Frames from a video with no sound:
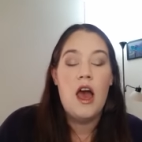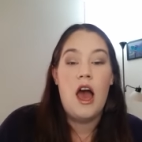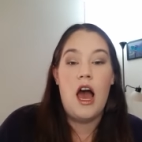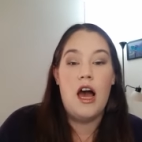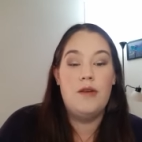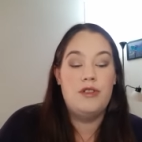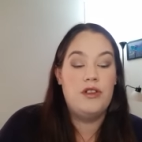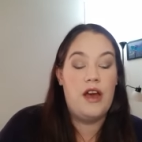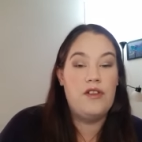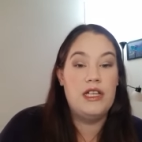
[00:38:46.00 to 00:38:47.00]
Um, so
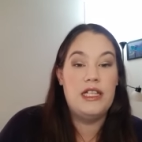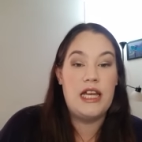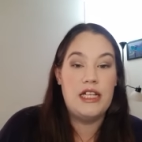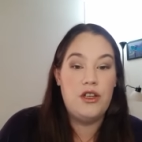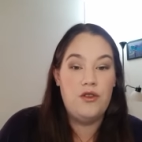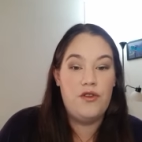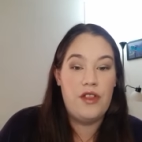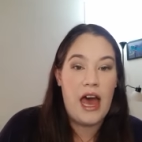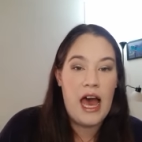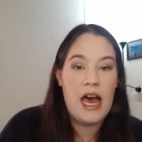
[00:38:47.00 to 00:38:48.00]
definitely stay tuned for
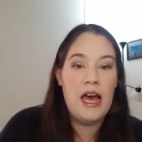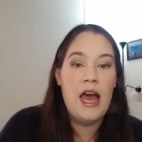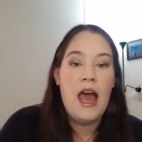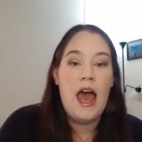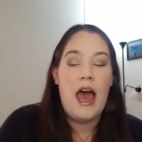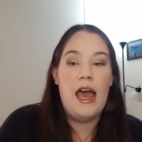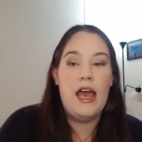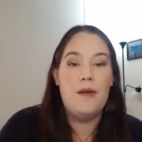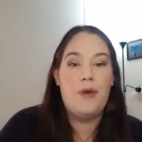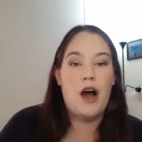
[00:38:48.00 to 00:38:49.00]
that
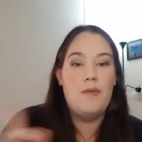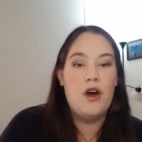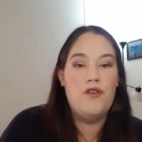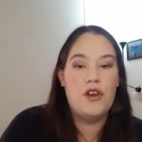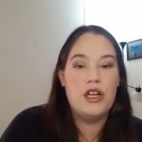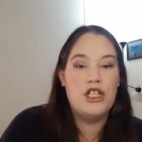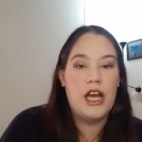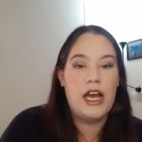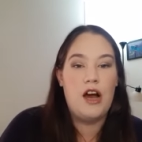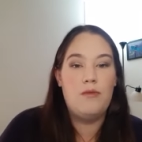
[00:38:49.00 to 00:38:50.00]
and pop over and
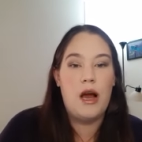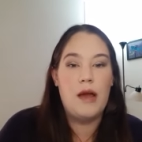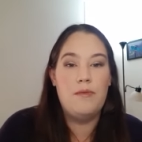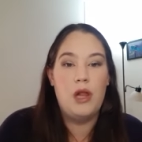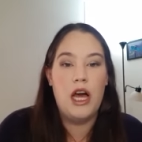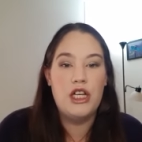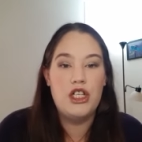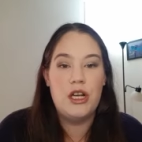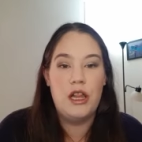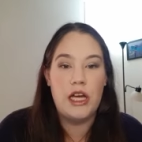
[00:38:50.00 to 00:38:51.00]
check out my
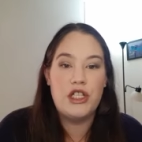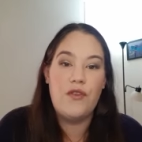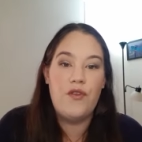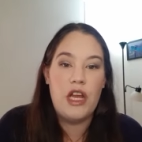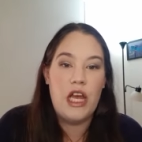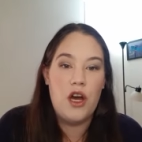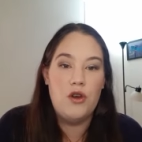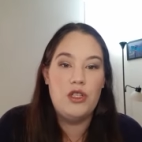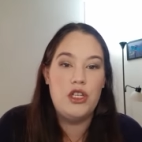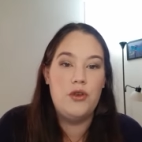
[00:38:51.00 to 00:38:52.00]
blush collection
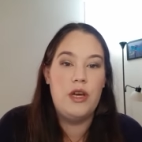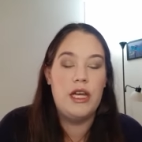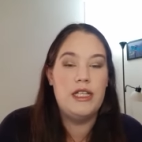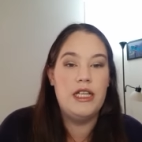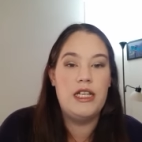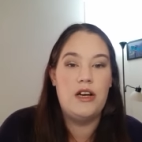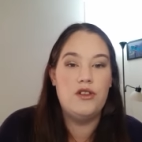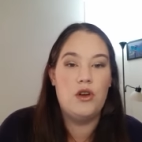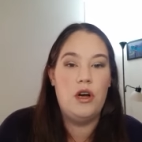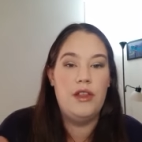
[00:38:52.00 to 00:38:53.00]
video to get
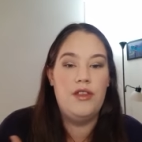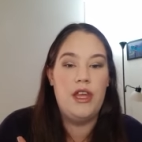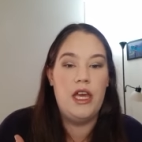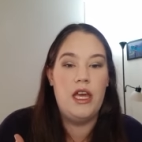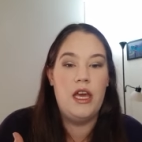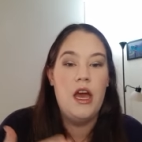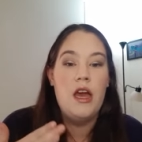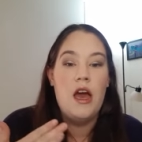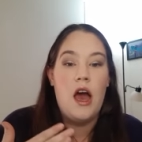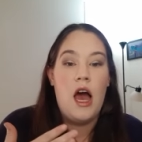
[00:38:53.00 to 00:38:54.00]
details on the
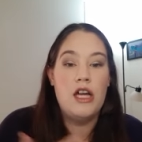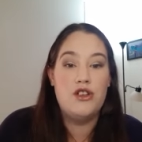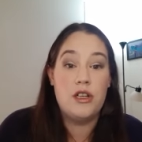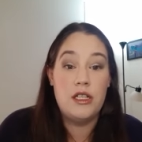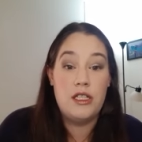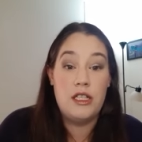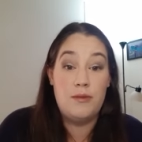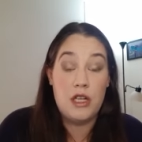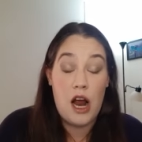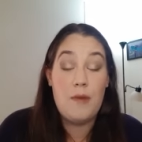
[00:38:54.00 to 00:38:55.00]
100
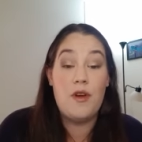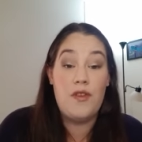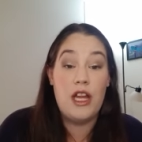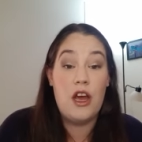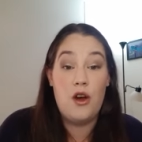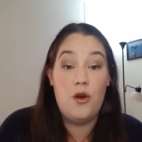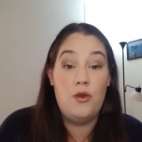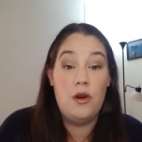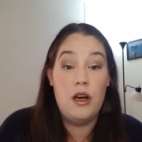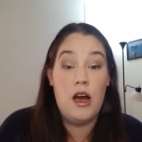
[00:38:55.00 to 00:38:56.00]
subscriber
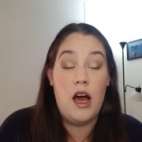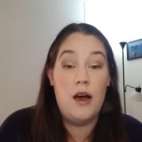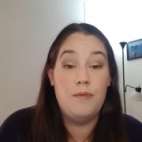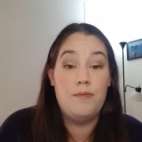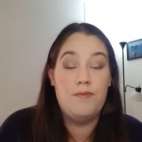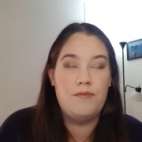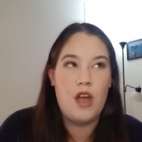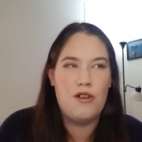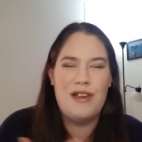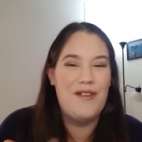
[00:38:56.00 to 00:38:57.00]
video um,
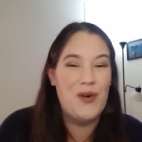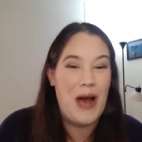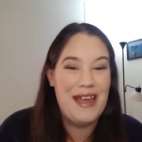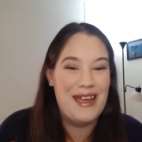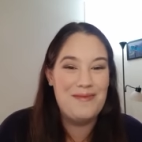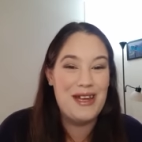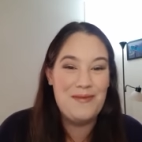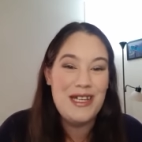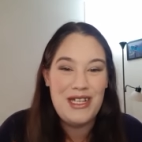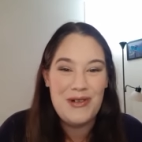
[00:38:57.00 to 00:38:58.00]
or giveaway that I'm going
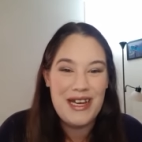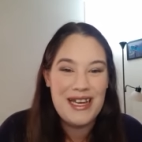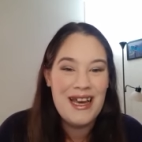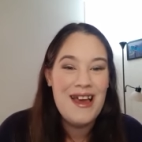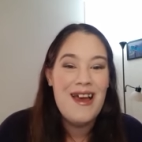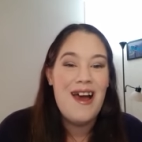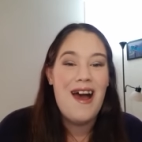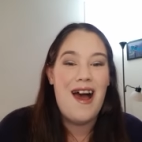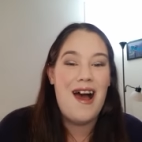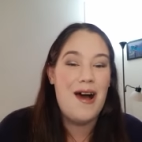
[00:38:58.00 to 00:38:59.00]
to be doing.
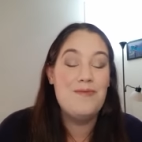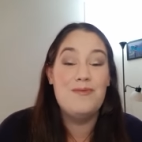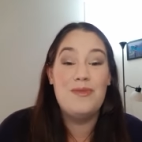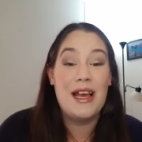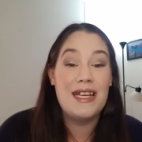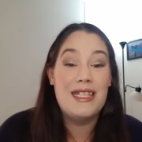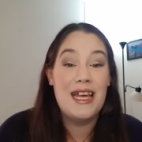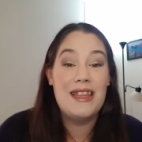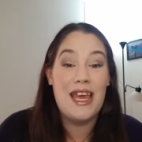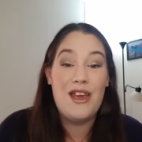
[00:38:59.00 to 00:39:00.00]
Um, like I
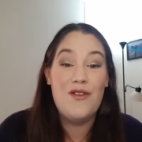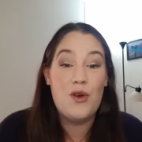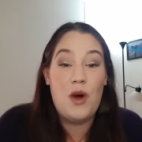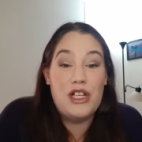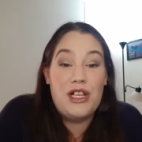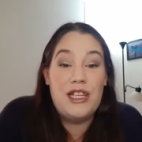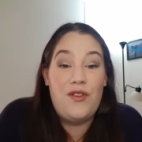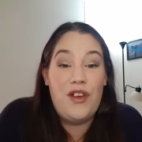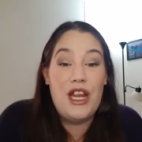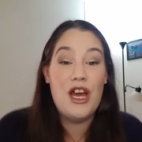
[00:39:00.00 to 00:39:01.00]
said, thank you for watching this
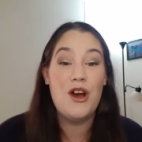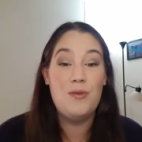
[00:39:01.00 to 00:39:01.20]
video.